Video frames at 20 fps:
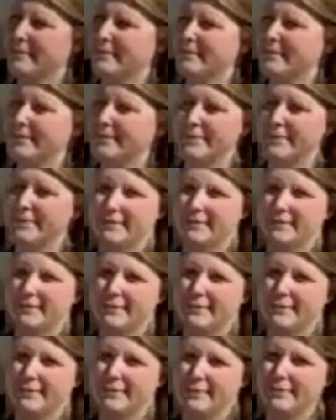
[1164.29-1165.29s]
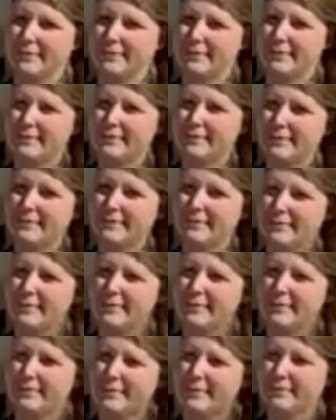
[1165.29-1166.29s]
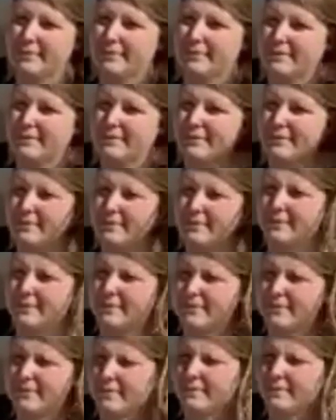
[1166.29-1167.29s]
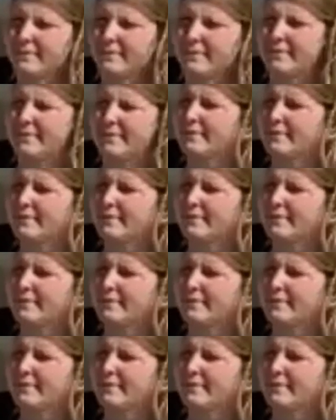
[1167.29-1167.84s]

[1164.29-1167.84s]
This person isn't speaking.